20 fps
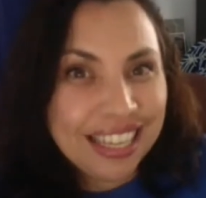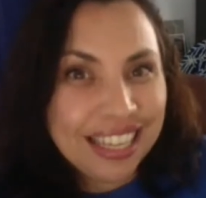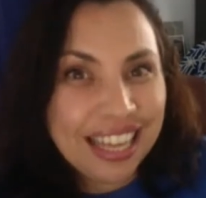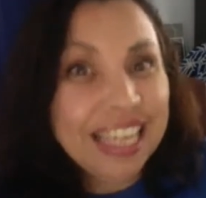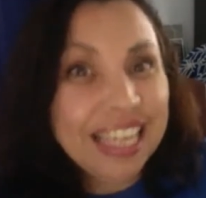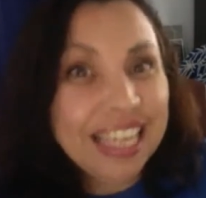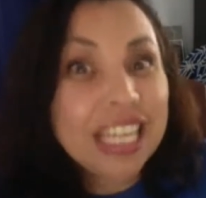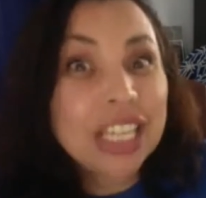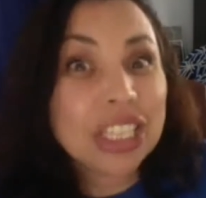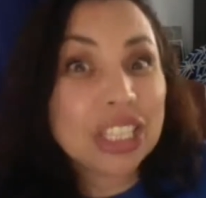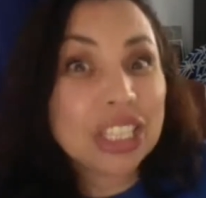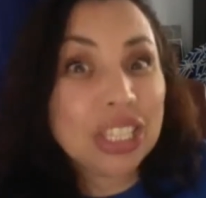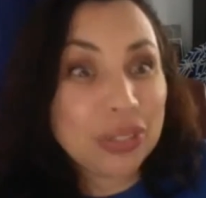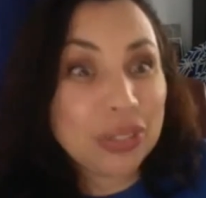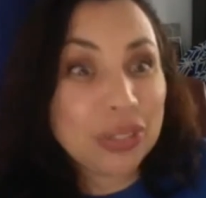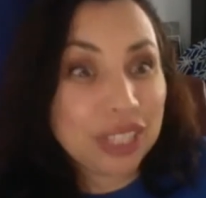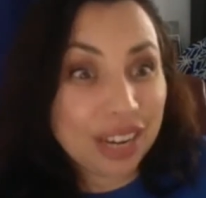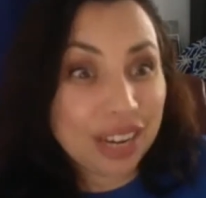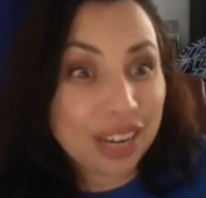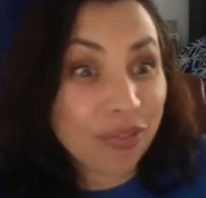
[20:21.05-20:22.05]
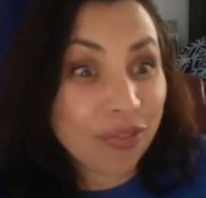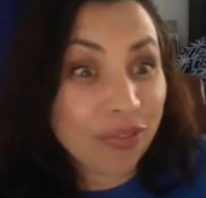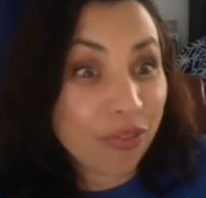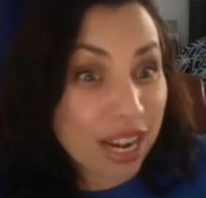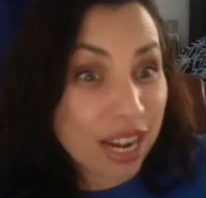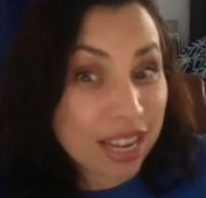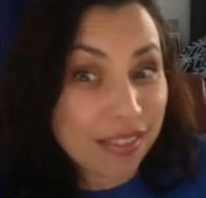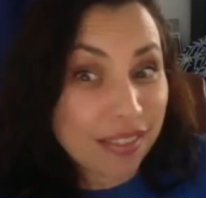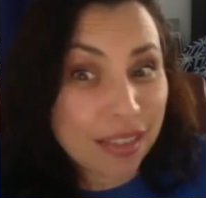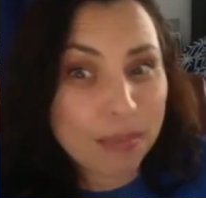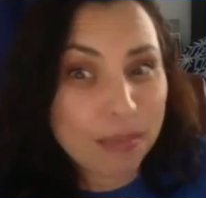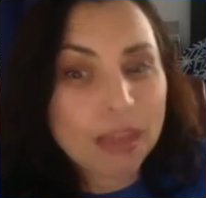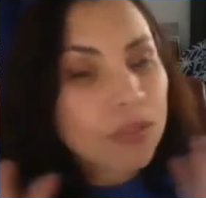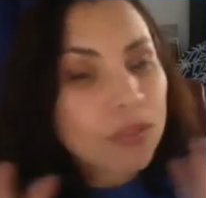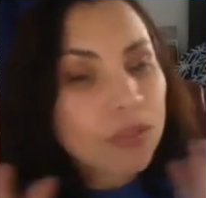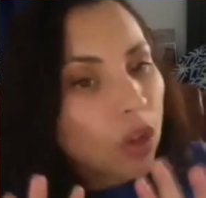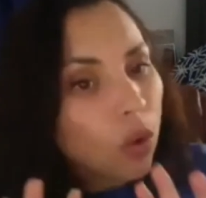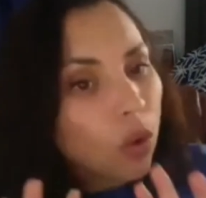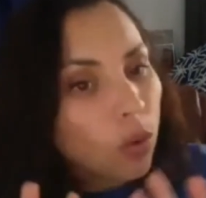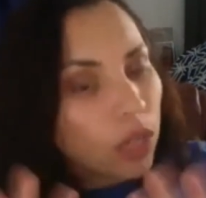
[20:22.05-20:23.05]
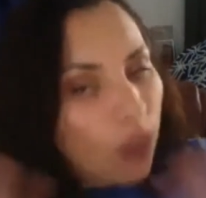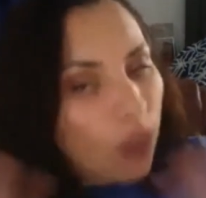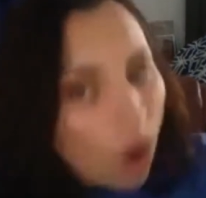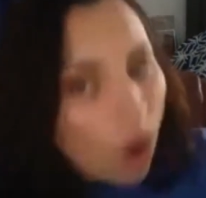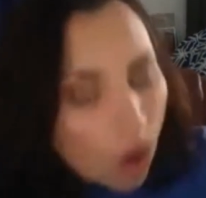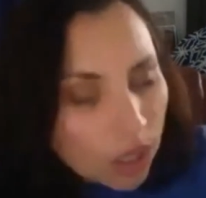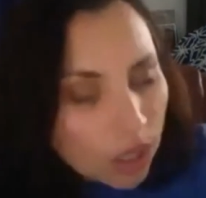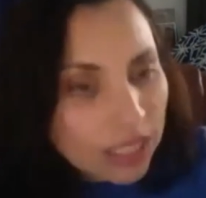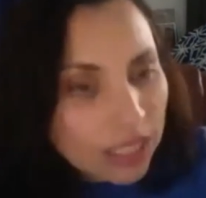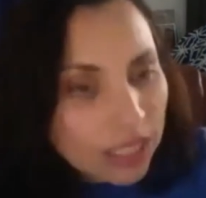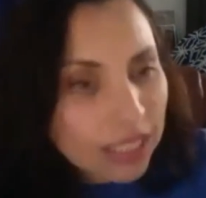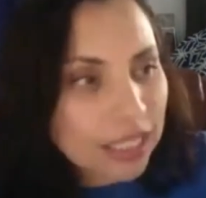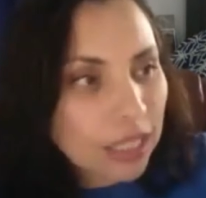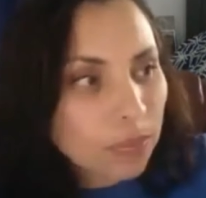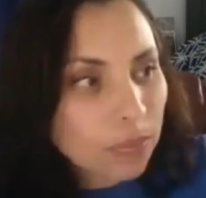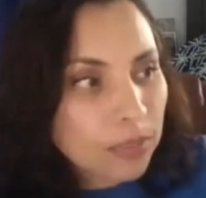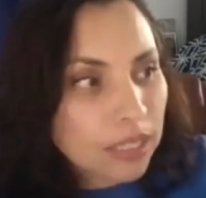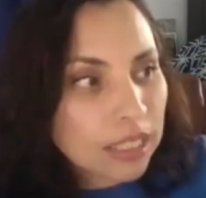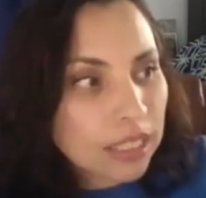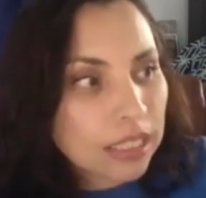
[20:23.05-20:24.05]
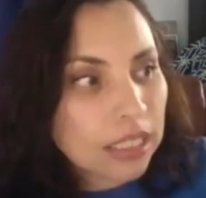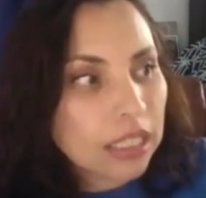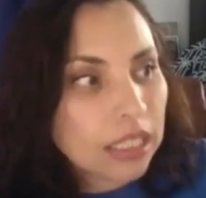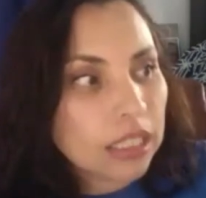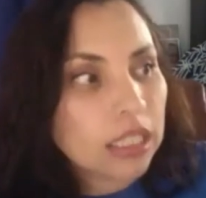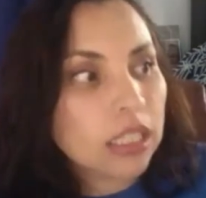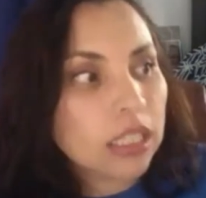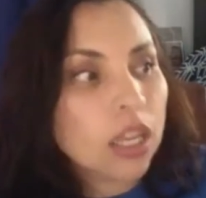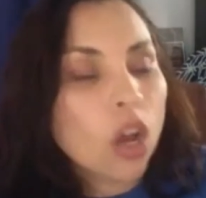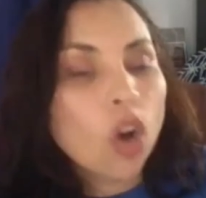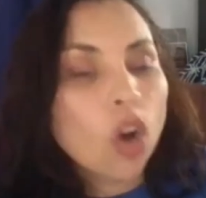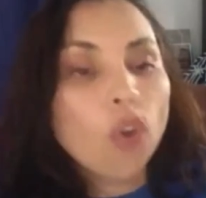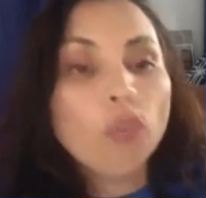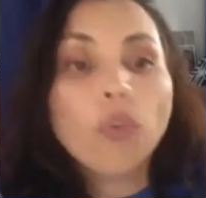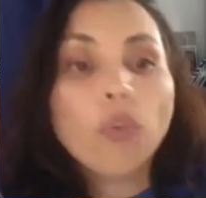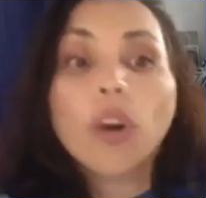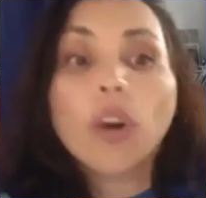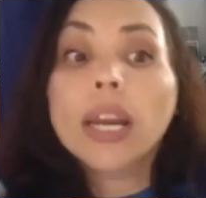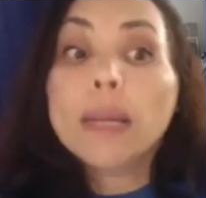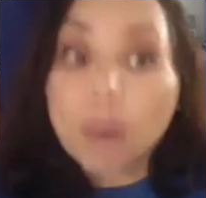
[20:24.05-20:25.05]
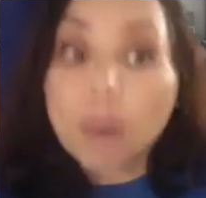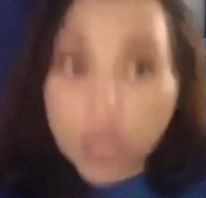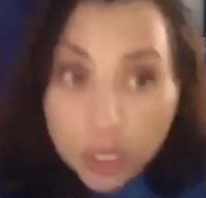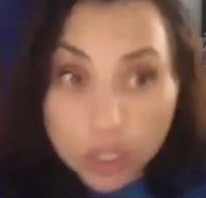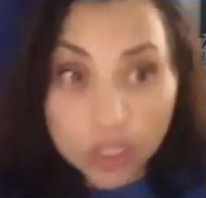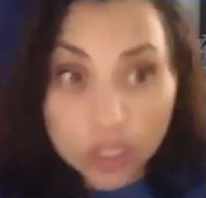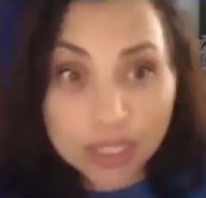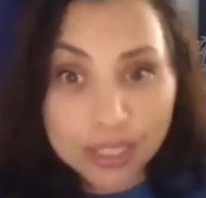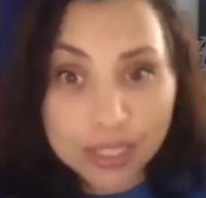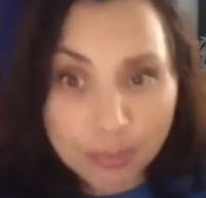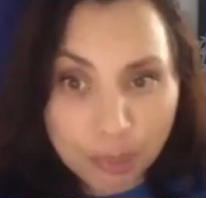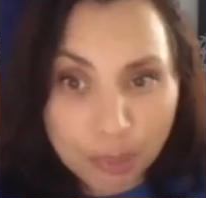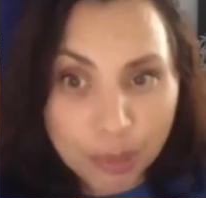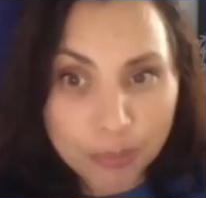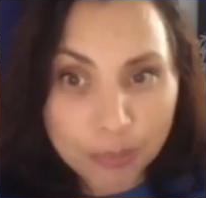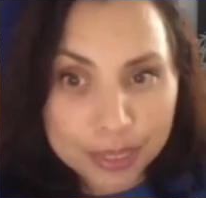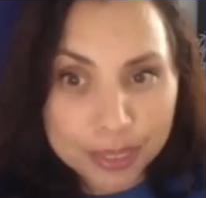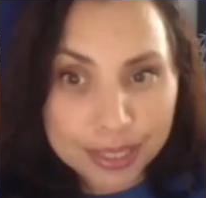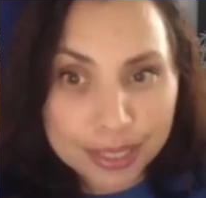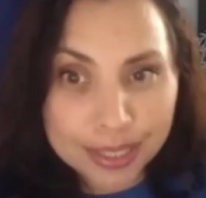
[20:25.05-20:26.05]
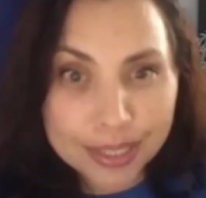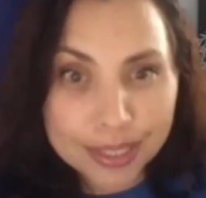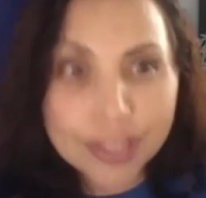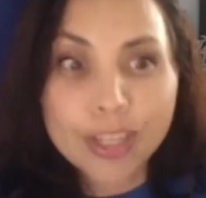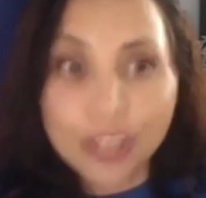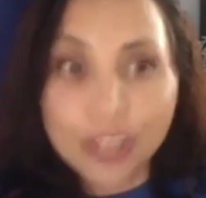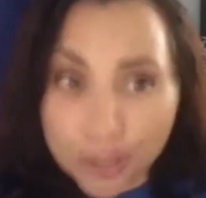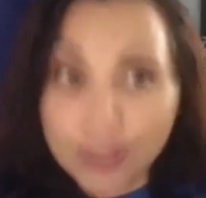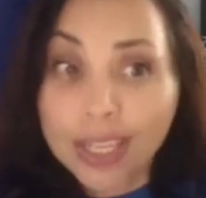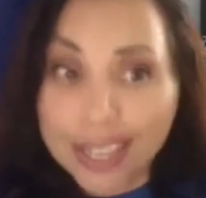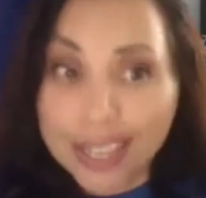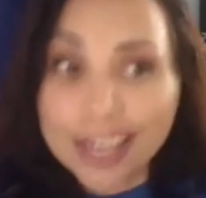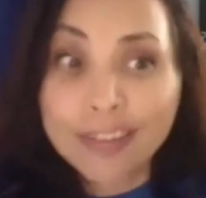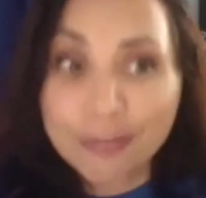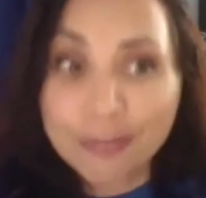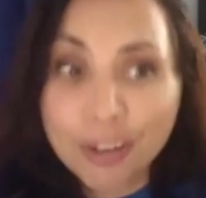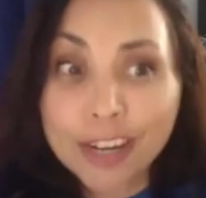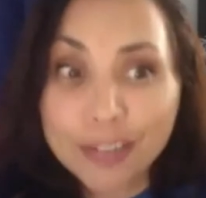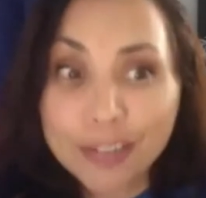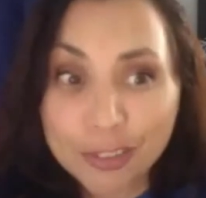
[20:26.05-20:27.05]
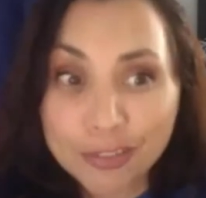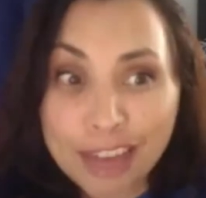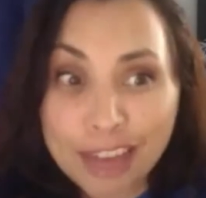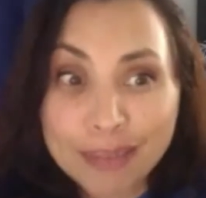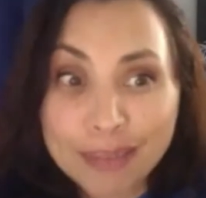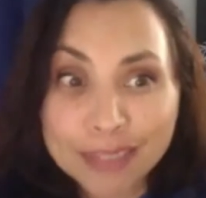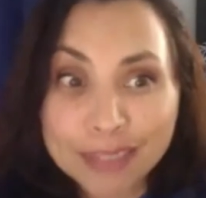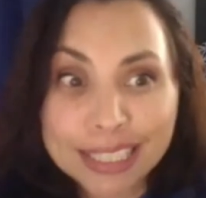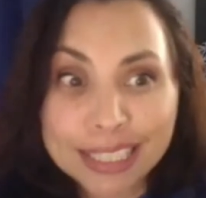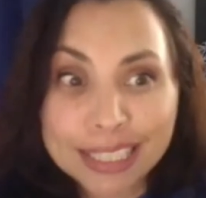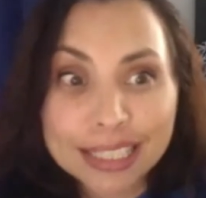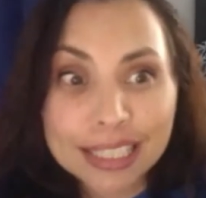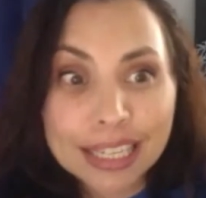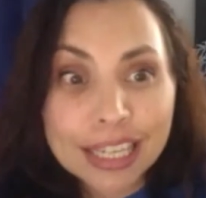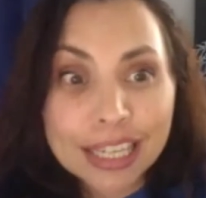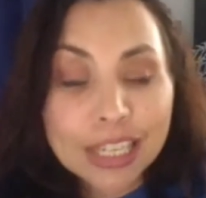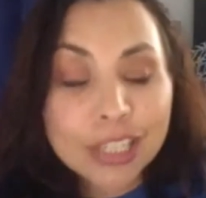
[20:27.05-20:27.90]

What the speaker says: Any excuse to get in front of them, even though we all needed to keep distance. For emergency purposes, you can get in front of your families.